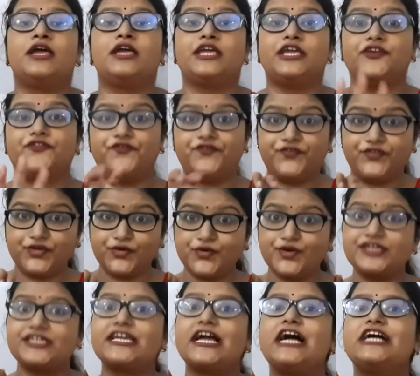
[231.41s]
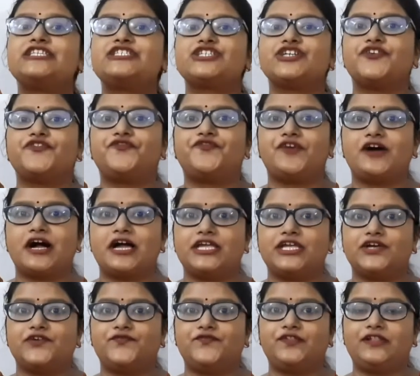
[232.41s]
If you catch a
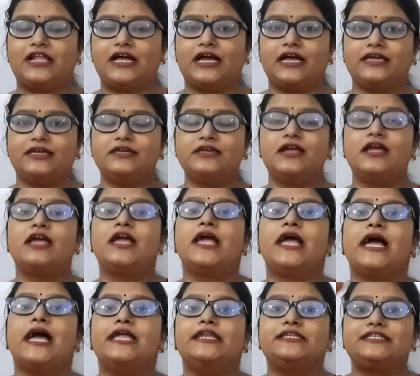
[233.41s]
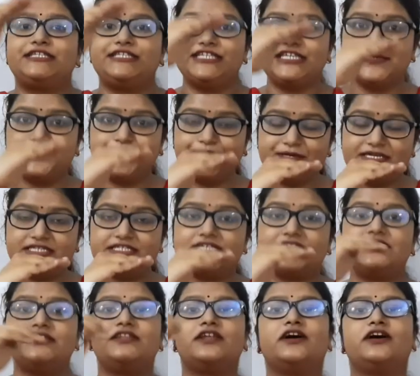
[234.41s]
firefly and keep it
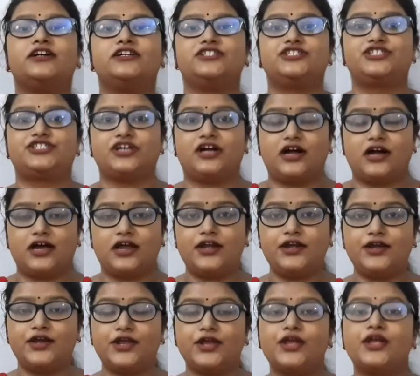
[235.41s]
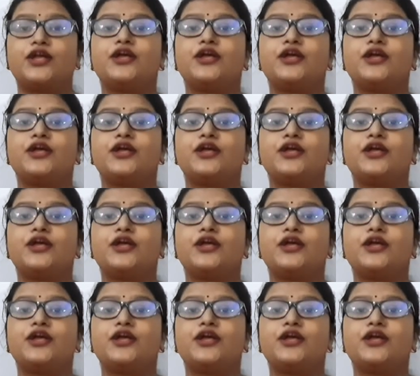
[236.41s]
in a jar,